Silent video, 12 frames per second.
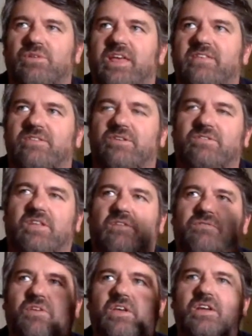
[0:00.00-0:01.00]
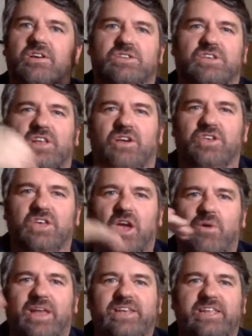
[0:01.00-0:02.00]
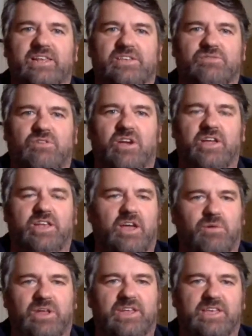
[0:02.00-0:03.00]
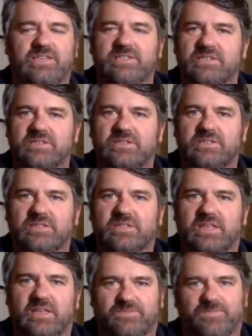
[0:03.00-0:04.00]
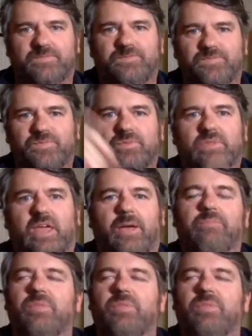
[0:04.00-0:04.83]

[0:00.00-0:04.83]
and all that sort of stuff because I know you go undieless, right? No undies. Yeah, don't run undies. Yeah. Yeah.